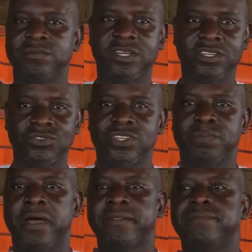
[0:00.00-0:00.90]
Immigration
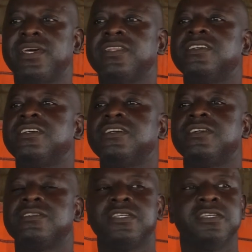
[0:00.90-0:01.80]
Department,
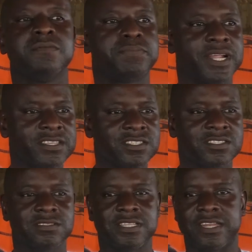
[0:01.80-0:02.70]
the press
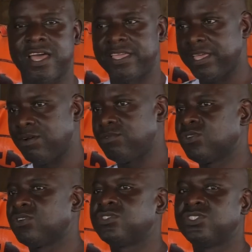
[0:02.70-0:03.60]
that are here with
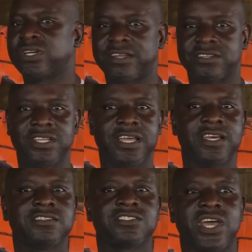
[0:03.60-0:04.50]
us,
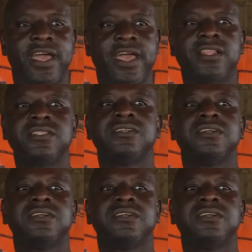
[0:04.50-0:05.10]
GRTS, Sahel,